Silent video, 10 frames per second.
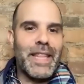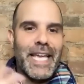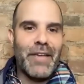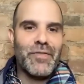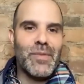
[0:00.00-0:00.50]

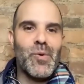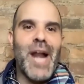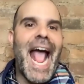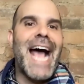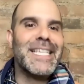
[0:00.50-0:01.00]
like if someone were
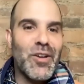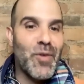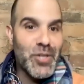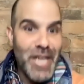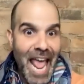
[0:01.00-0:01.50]
to ask a
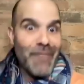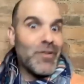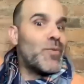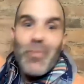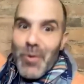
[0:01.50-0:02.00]
question,
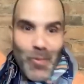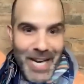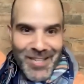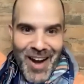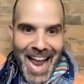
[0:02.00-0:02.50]
everyone would
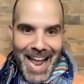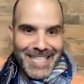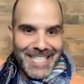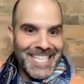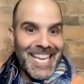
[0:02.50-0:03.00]
raise their
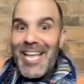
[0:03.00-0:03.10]
hands